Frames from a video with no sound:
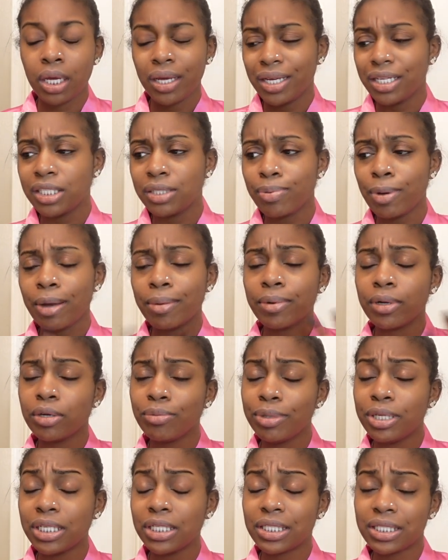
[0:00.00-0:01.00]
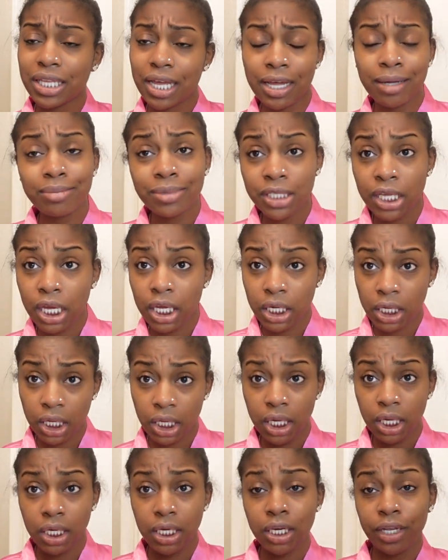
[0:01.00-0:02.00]
It's probably gonna be the same
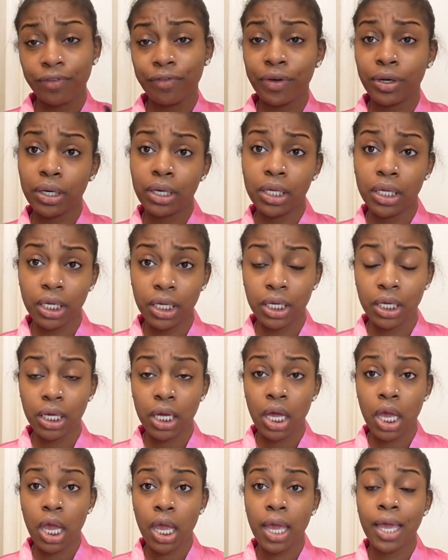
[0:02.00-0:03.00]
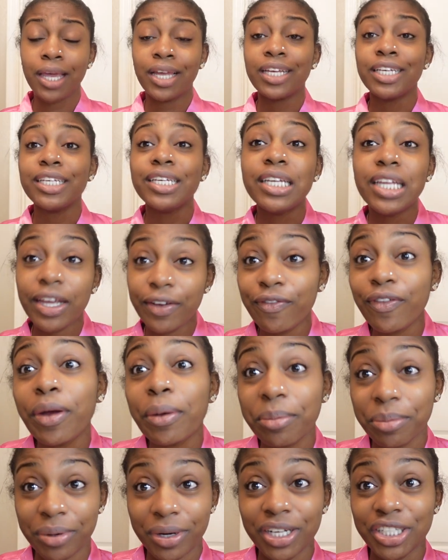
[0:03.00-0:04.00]
technique, different look,
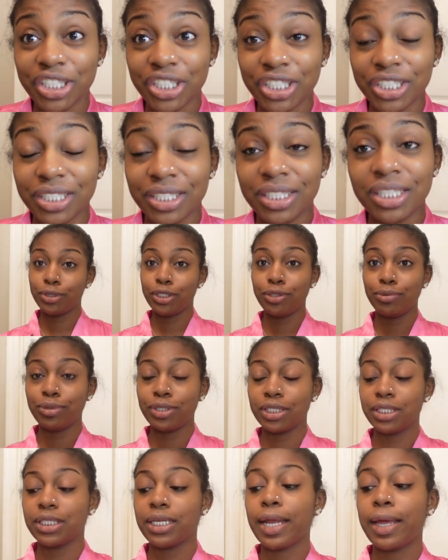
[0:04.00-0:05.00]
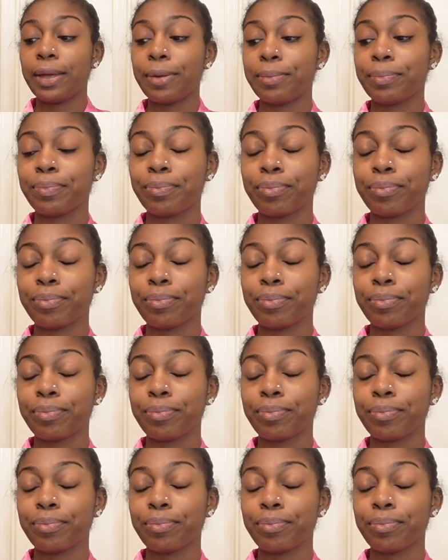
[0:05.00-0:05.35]
different brushes we using today.